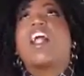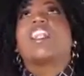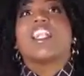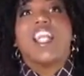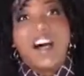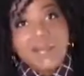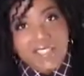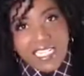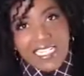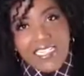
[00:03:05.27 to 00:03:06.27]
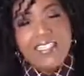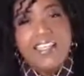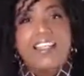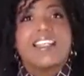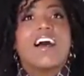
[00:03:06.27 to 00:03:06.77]
Loved it.
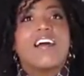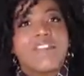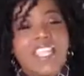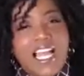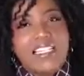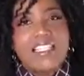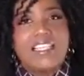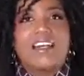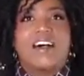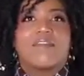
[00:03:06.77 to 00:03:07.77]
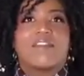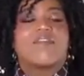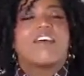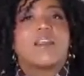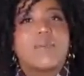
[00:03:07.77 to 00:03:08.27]
Loved the idea of
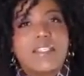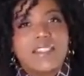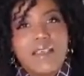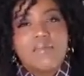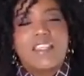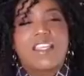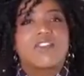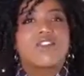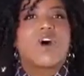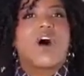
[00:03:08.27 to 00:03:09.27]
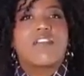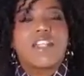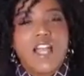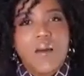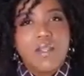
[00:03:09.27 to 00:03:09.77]
developing something,
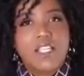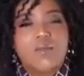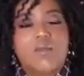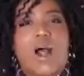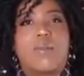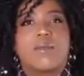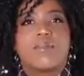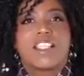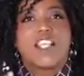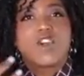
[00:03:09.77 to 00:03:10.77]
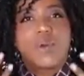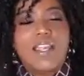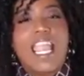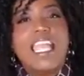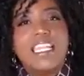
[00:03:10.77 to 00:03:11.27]
solving complex problems, and then
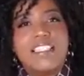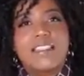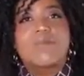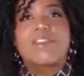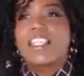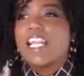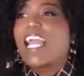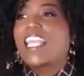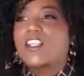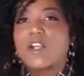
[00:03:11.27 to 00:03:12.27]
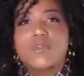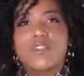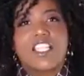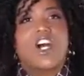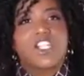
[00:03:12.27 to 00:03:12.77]
creating something that I can go
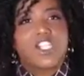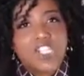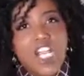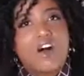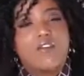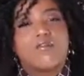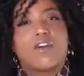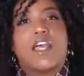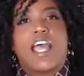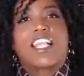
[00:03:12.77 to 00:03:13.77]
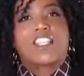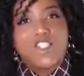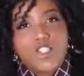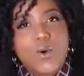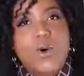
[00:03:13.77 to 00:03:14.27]
see on a shelf at the
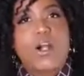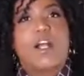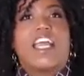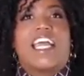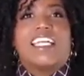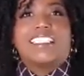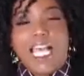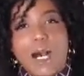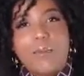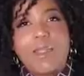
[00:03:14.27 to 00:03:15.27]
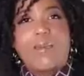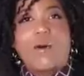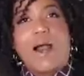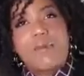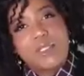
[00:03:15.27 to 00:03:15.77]
store and tell
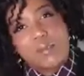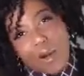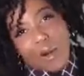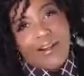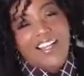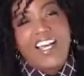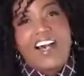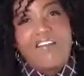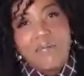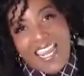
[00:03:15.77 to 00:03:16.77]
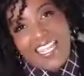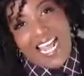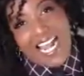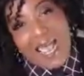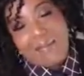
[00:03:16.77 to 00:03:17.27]
people I was a part of making
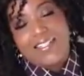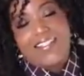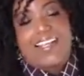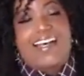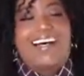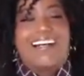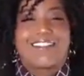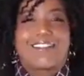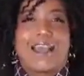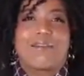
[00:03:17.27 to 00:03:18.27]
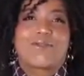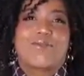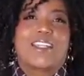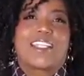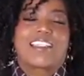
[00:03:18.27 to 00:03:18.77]
that happen. So that was
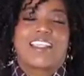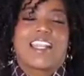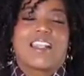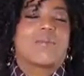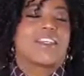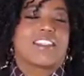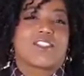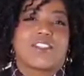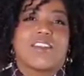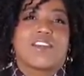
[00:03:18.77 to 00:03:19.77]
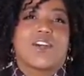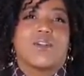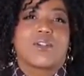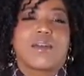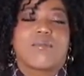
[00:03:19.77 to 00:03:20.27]
really exciting. And plus, I just love the
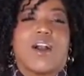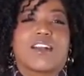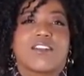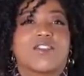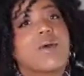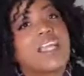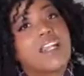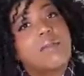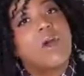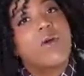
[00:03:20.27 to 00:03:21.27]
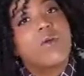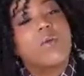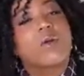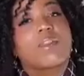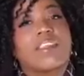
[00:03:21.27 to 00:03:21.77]
culture at Procter. So I ended up going to
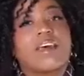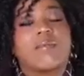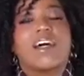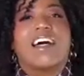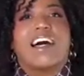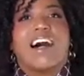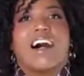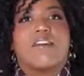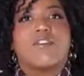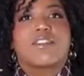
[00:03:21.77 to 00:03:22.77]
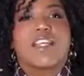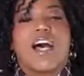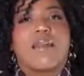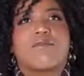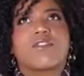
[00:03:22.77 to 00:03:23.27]
work with them full
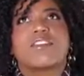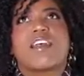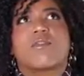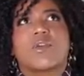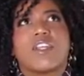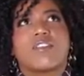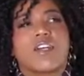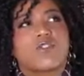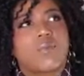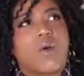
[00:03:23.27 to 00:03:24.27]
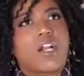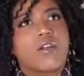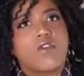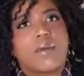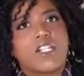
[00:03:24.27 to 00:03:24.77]
time for several years. I was with
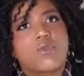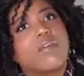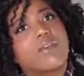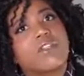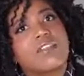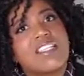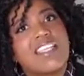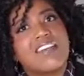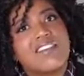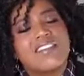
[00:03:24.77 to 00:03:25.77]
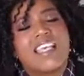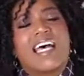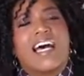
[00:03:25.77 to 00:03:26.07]
Procter for about 12 or 13 years.